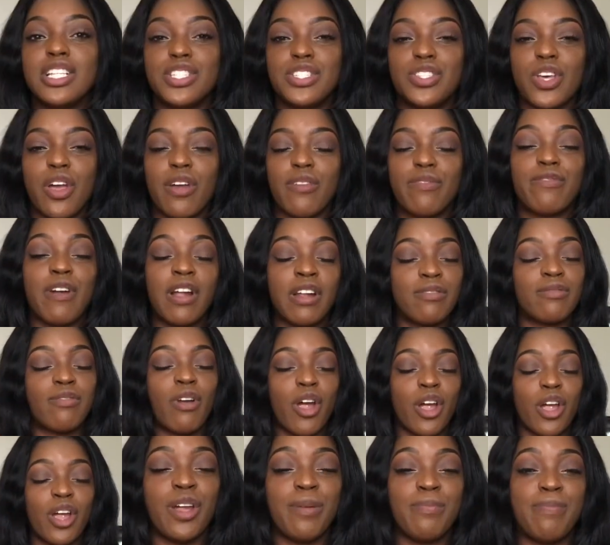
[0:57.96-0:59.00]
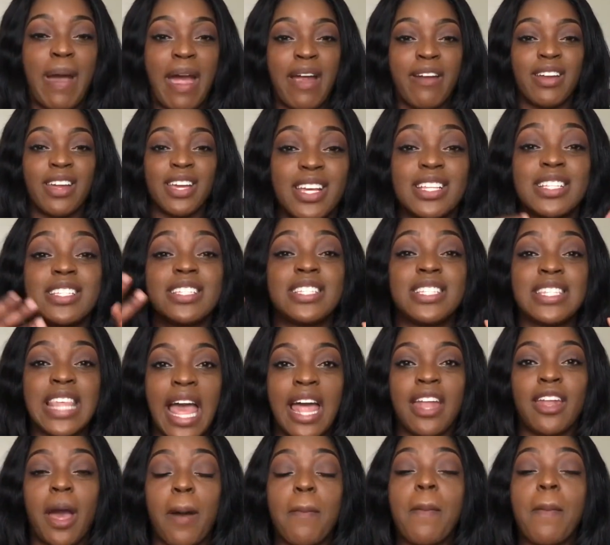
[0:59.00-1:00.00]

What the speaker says: So front row, barriers, stand